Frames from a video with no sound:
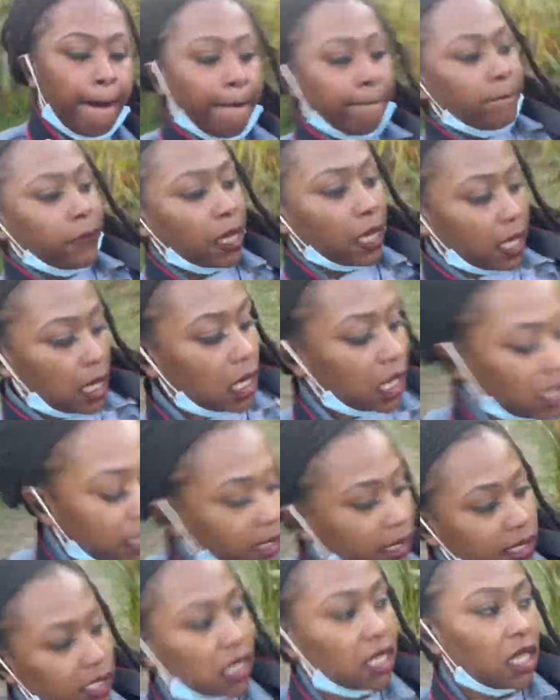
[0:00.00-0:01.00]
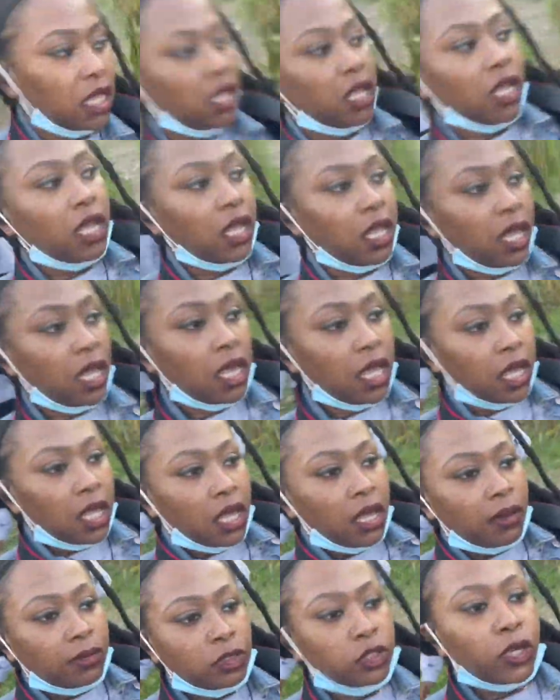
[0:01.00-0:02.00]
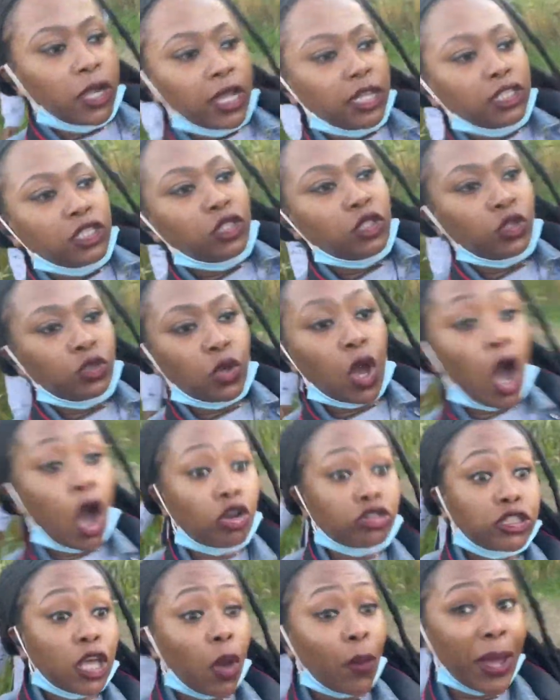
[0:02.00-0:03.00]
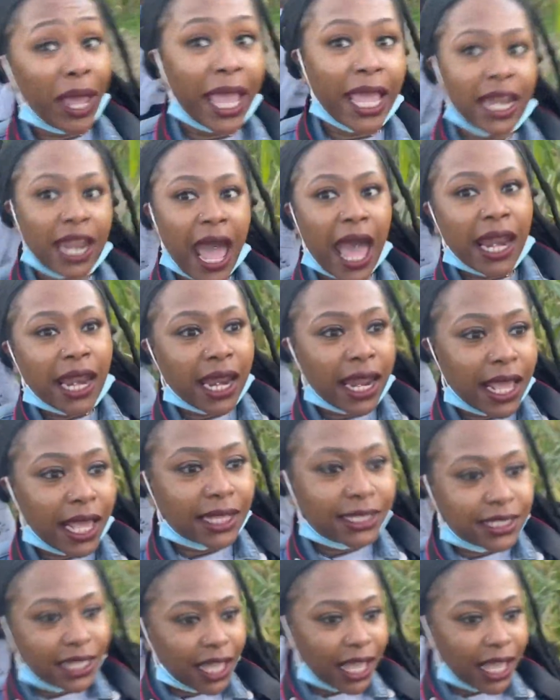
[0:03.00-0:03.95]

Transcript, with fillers: But I'm trying to. Oh, so we getting out of this?